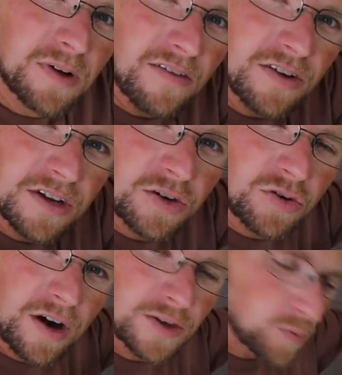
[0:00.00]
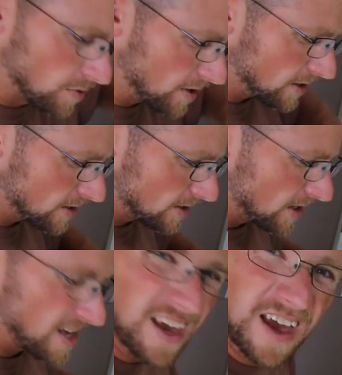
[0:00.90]
We'll have a good cross breeze.
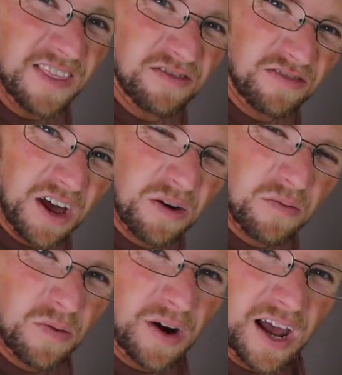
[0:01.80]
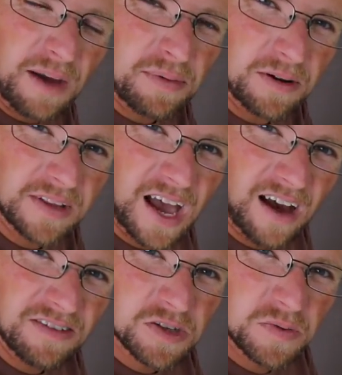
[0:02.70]
In the front, we want to be able to
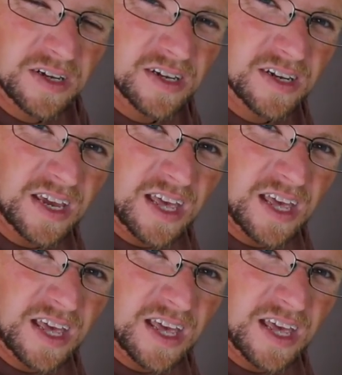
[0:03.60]
have it so we can